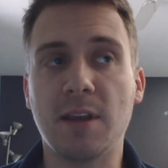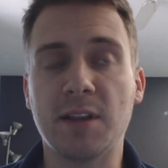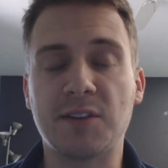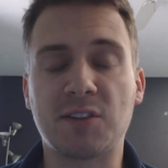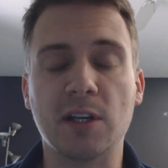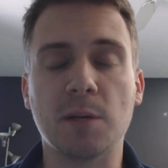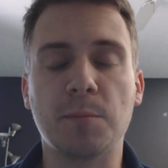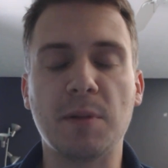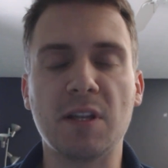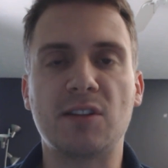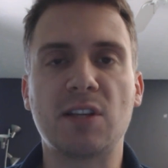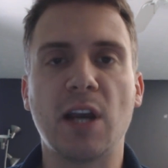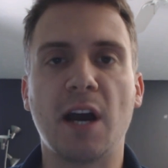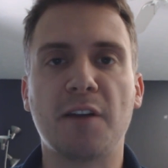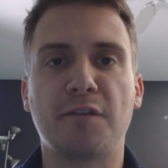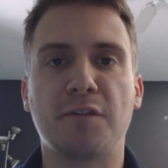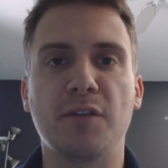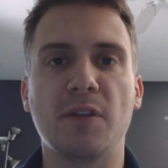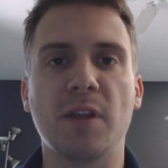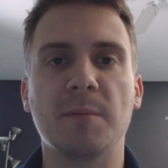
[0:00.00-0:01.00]
it's going to be
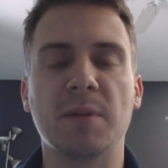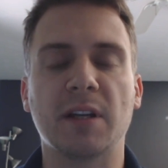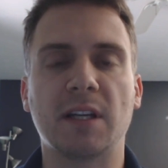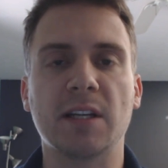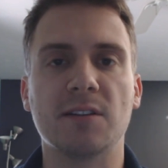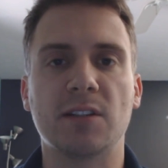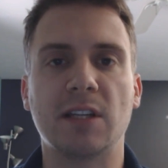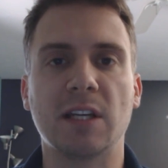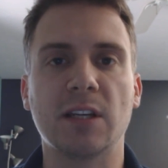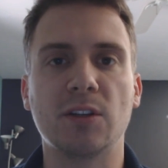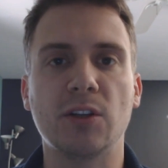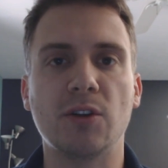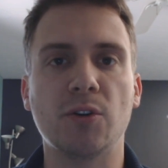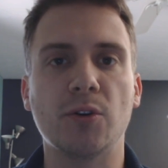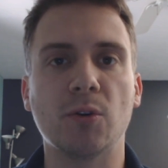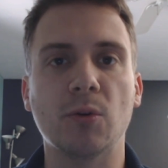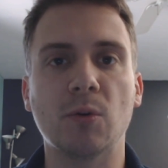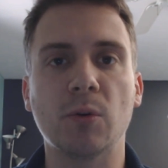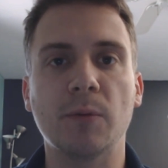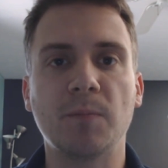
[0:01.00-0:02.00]
tough for them to
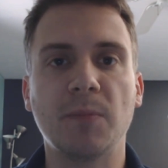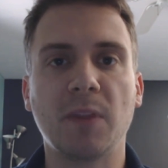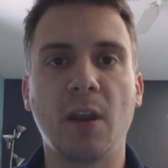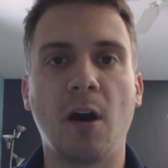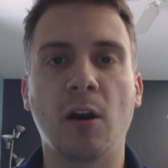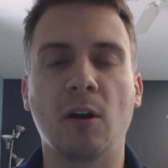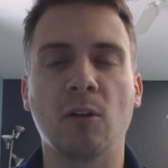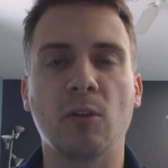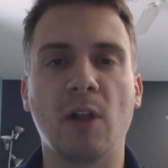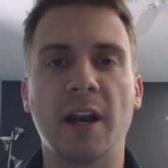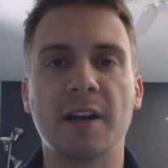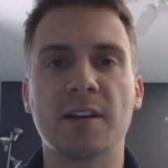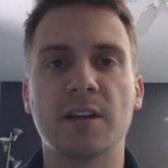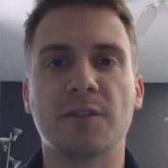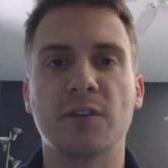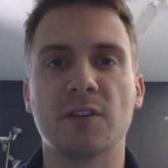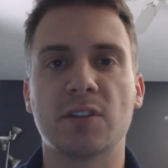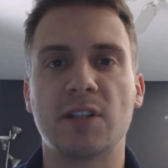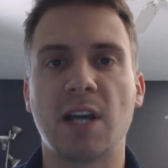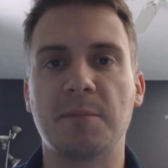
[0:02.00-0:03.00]
continue on a lot of
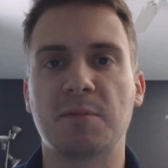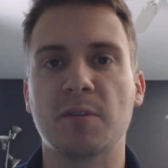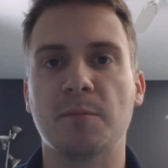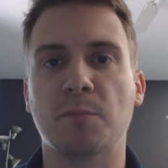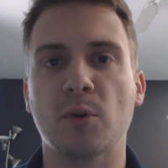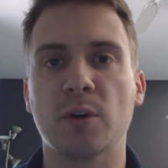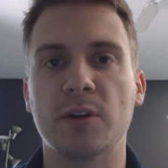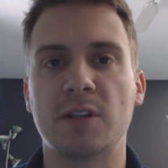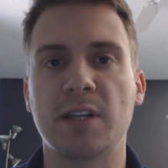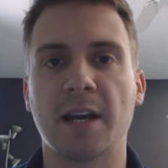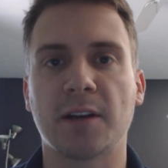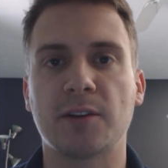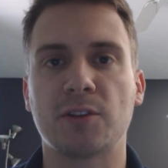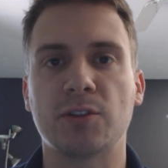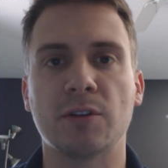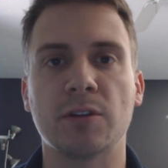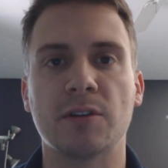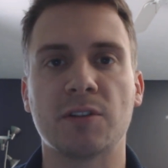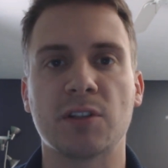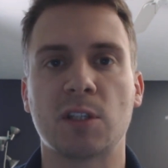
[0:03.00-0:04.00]
different types of board
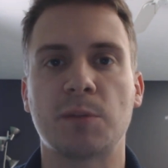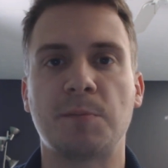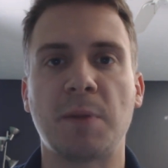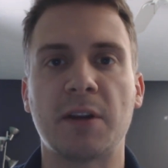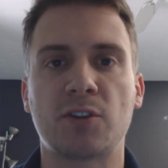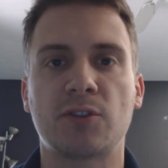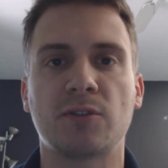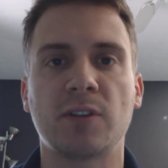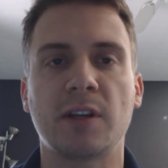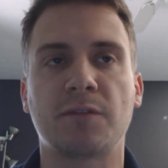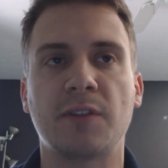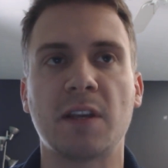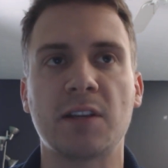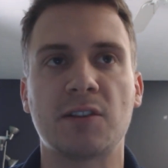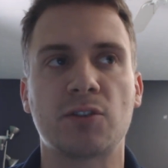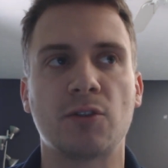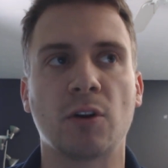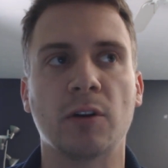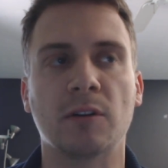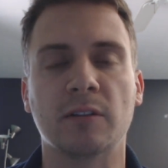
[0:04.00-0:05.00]
textures, especially if they
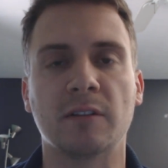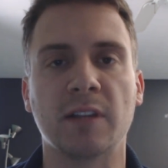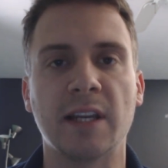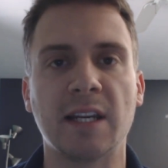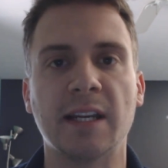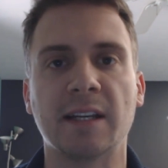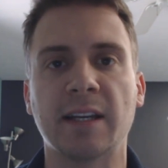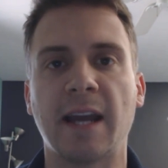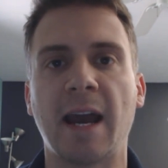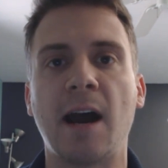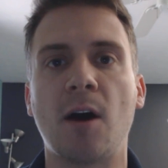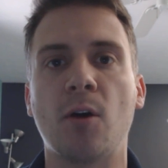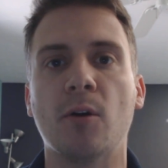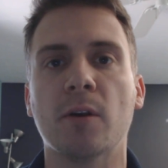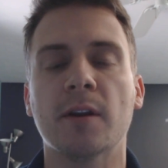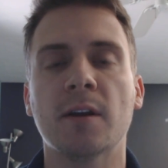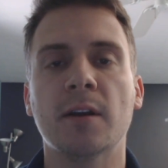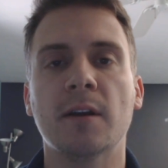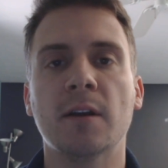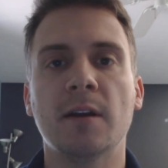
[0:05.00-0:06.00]
start leading
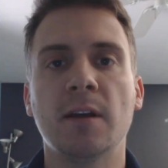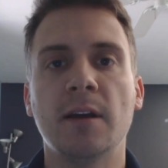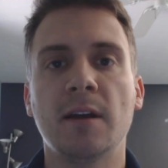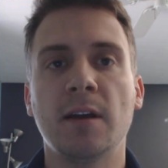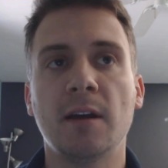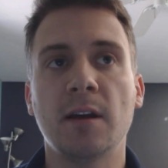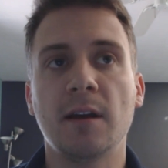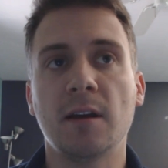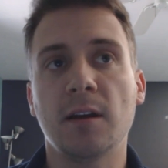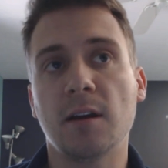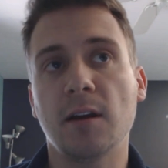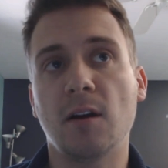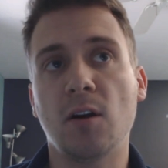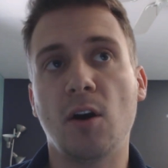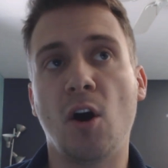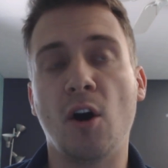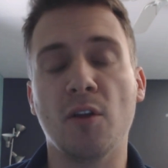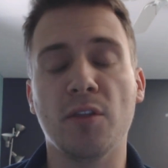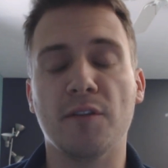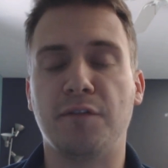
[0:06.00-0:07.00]
out
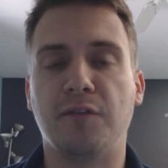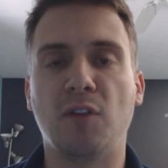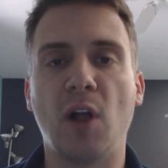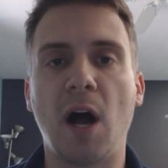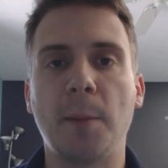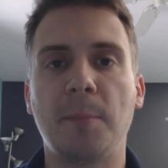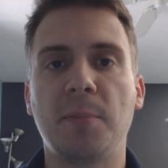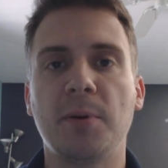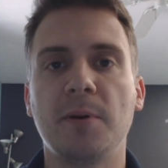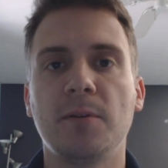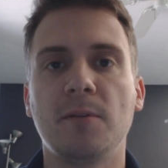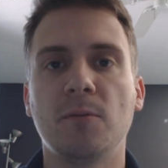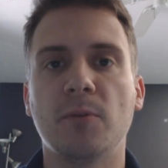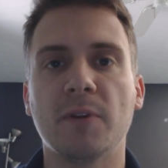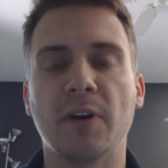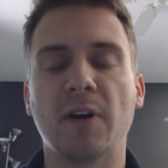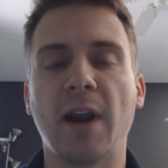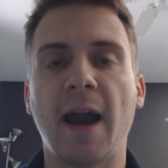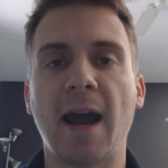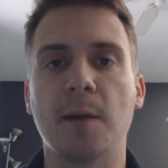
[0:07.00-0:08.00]
on the flop
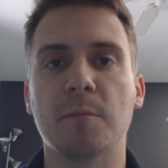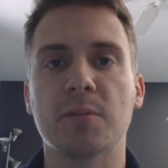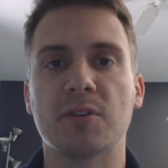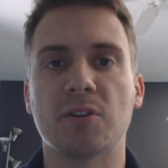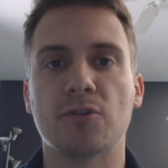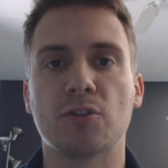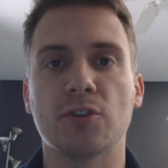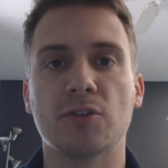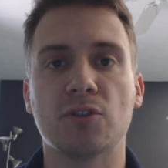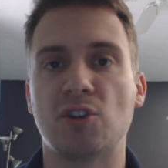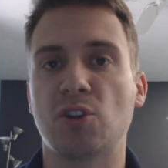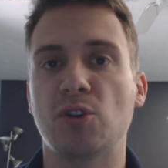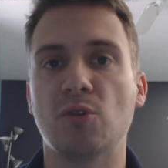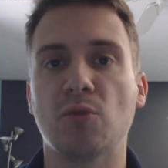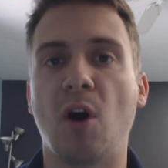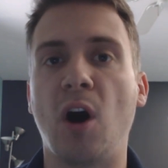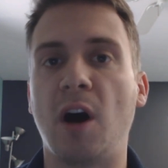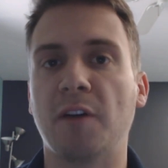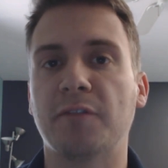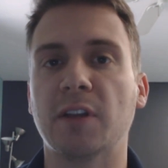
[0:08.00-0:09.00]
when they're out of position
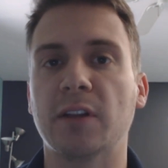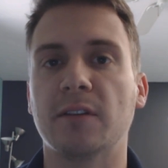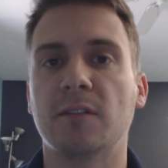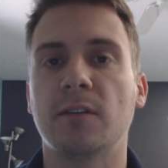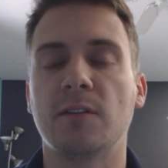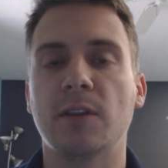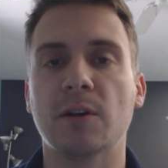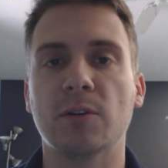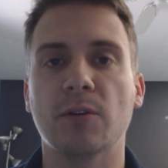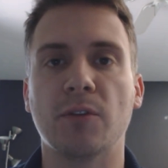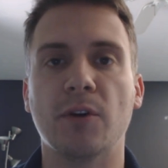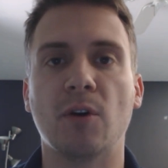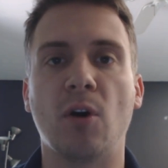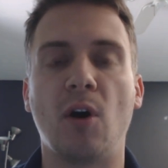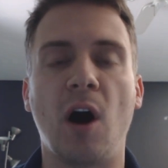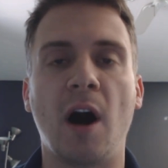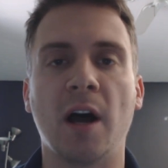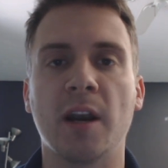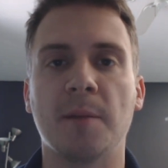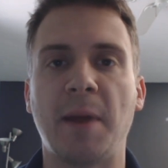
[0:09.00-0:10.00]
too often.
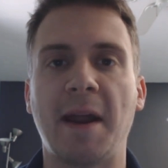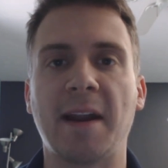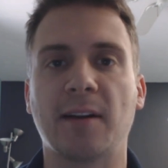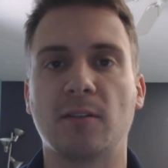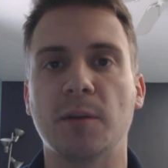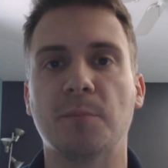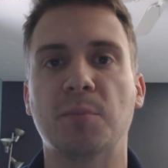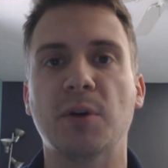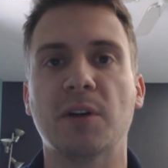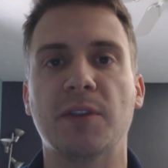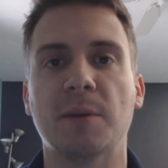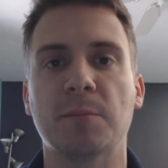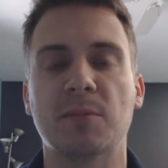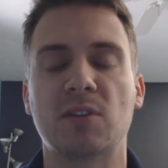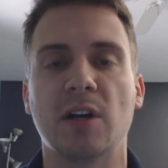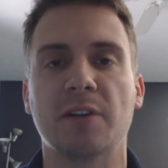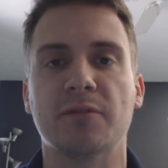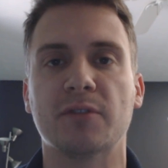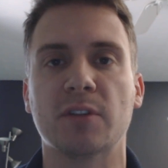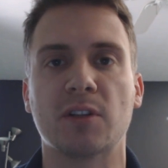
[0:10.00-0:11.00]
They'll automatically put
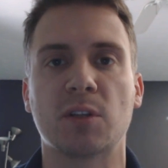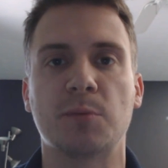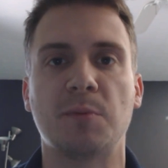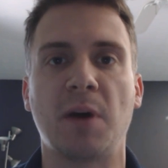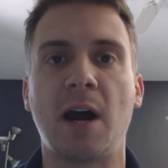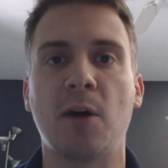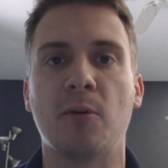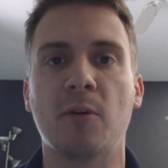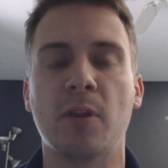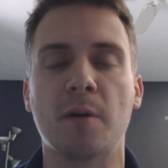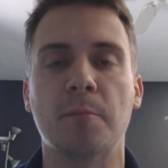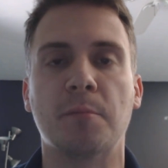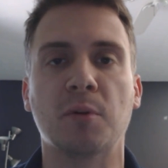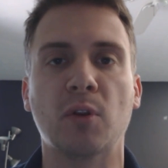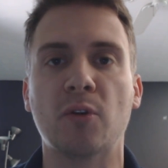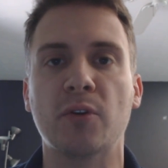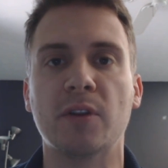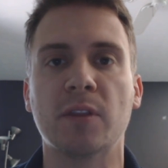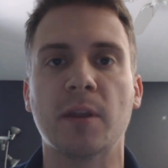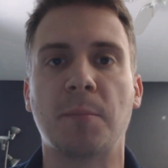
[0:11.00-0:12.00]
themselves in the spot where they're
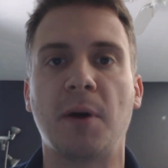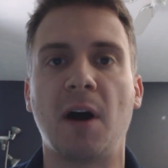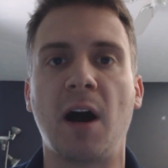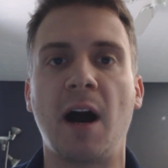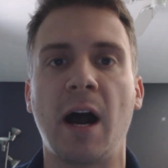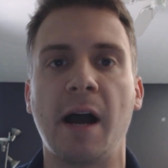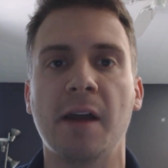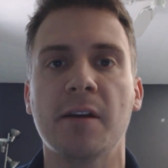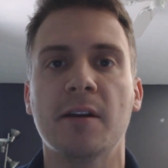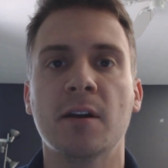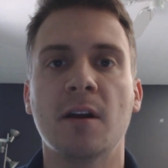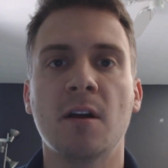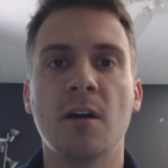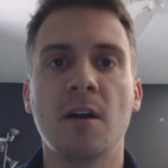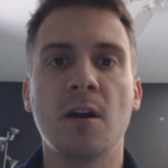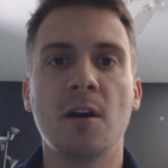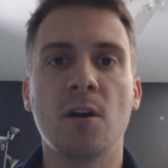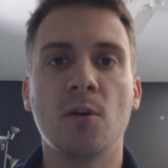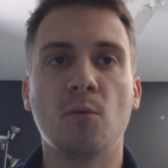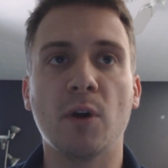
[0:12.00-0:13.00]
bloating the pot
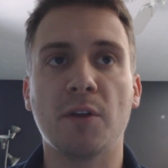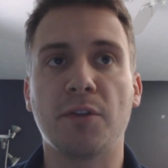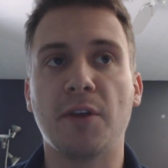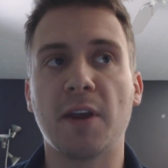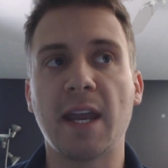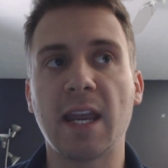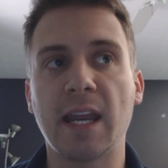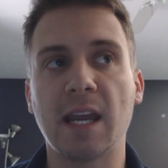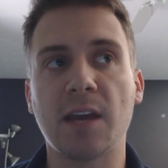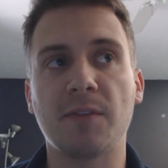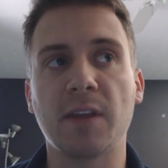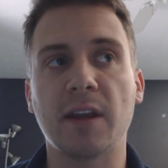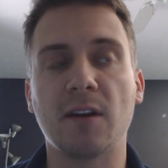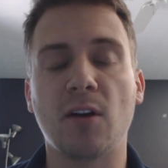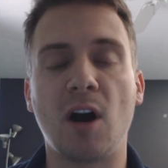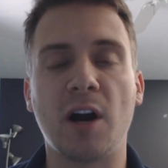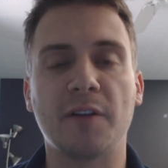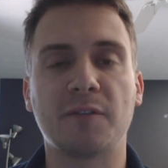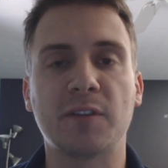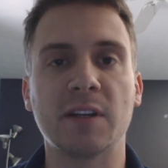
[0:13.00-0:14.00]
with a hand that
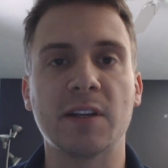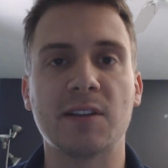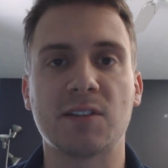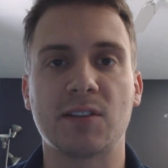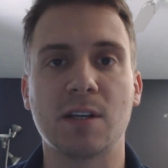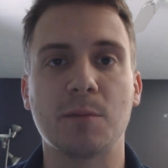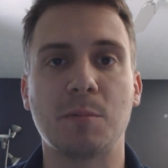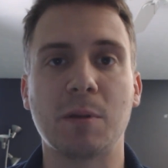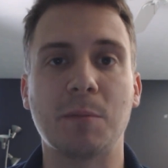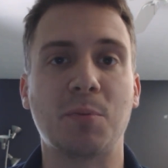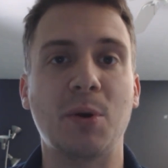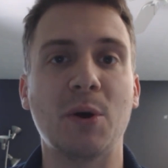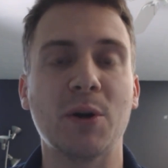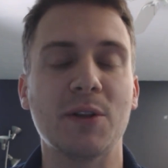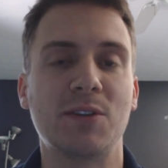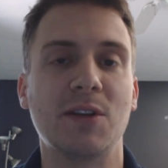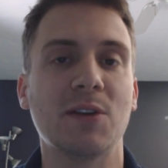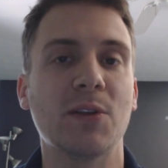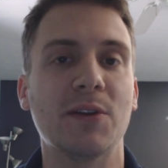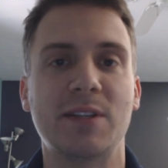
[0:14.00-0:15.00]
often is going to be
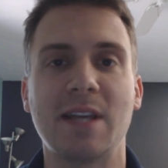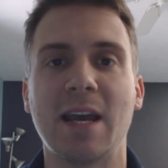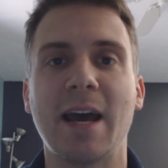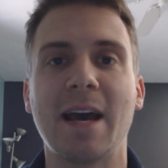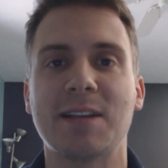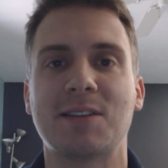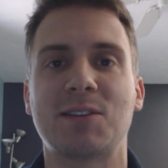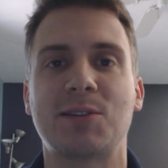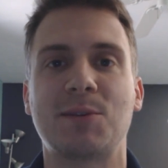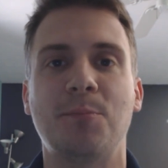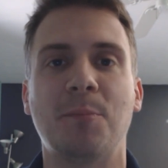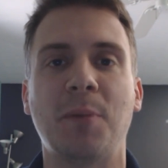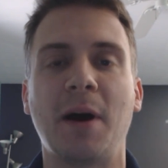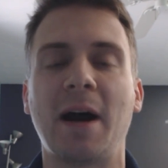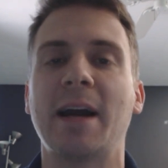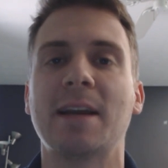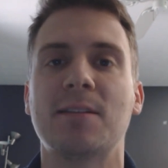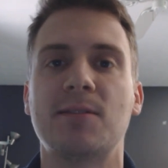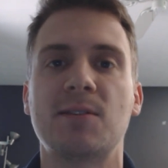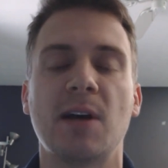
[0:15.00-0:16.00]
put to the test
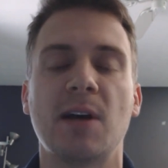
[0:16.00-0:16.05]
by